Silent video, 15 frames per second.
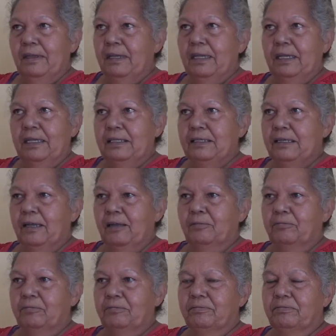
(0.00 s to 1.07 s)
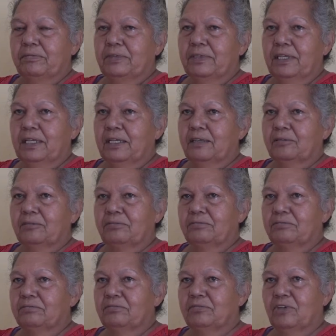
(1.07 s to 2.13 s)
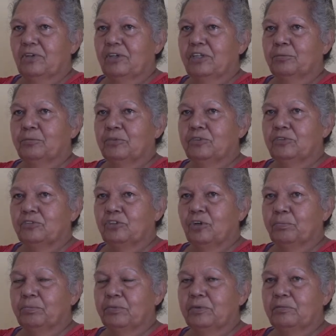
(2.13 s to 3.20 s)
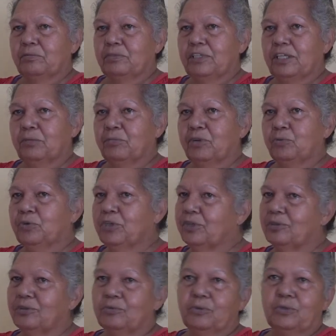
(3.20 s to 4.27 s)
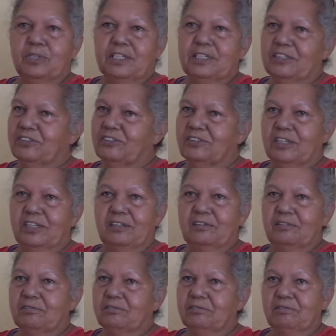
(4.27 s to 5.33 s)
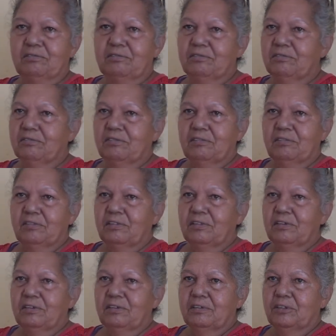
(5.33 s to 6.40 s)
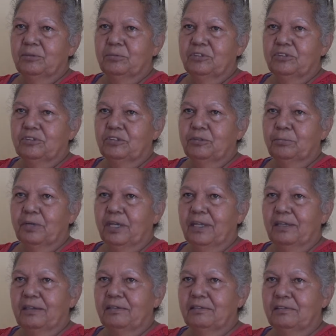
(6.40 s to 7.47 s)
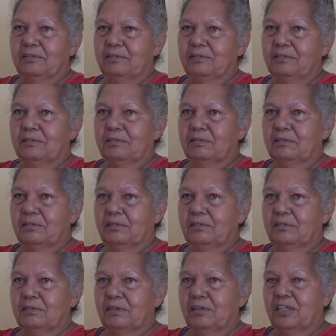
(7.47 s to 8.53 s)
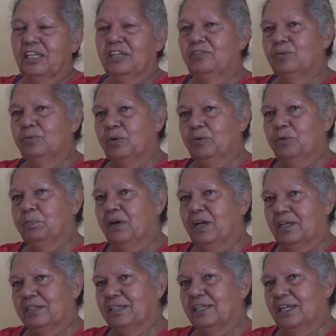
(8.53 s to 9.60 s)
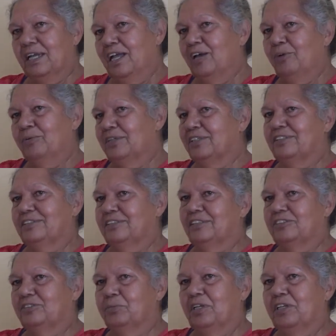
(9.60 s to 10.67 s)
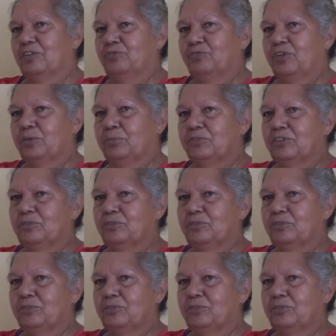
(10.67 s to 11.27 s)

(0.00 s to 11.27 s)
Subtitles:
And yeah, a lot of them would stop and think, but we couldn't walk in the shed. It was too bad. Even where we parked the car, we could still smell the fumes.